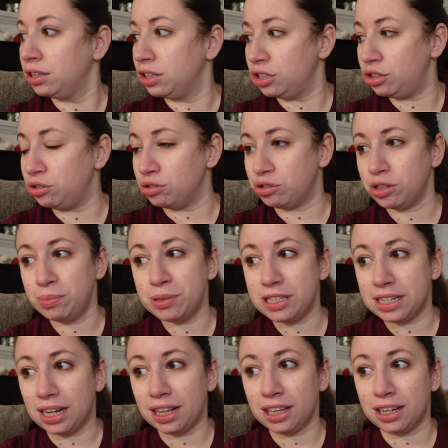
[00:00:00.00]
the two strips
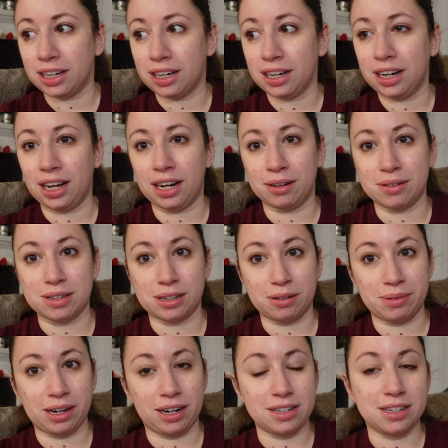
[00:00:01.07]
together. And I was like,
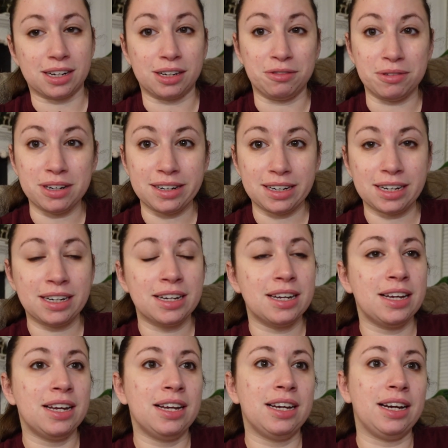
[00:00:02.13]
oh my God, it's not gonna work.
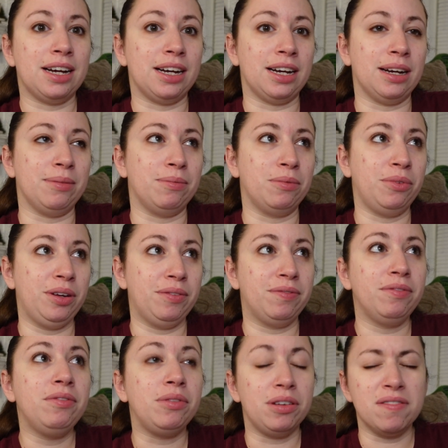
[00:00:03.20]

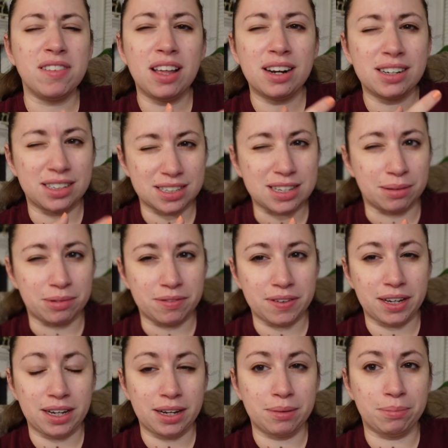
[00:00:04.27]
We vlogged some of
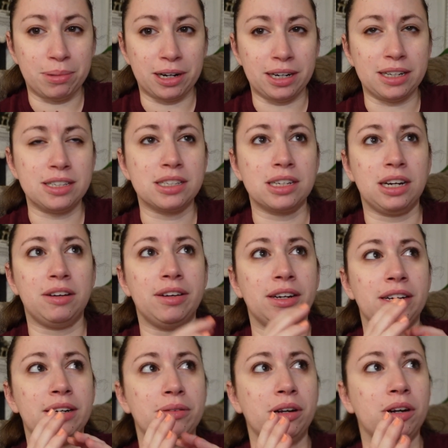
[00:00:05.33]
it, but it's
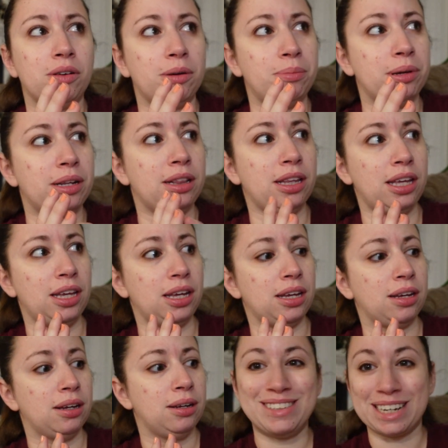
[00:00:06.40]
going to go up in
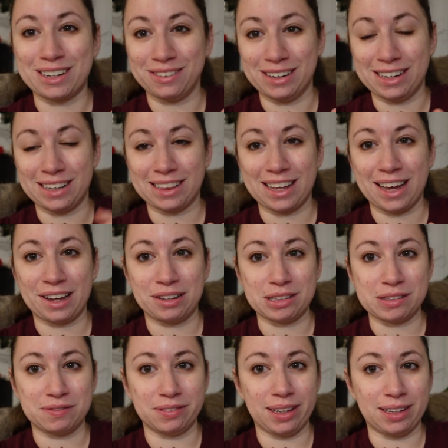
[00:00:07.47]
the decorating the
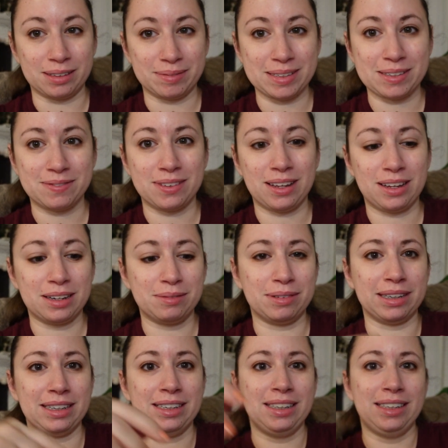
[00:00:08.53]
house vlogmas vlog.
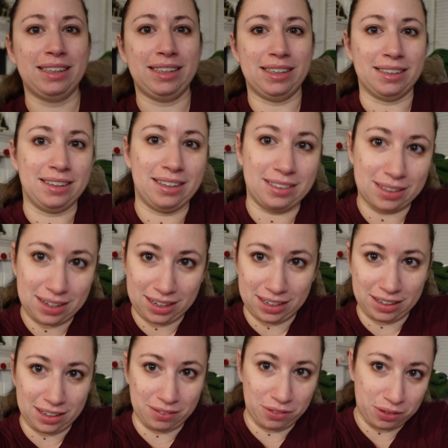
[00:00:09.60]
But here, I'll
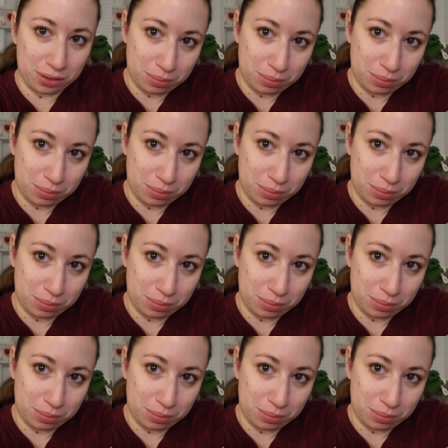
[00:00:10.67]
kind of give you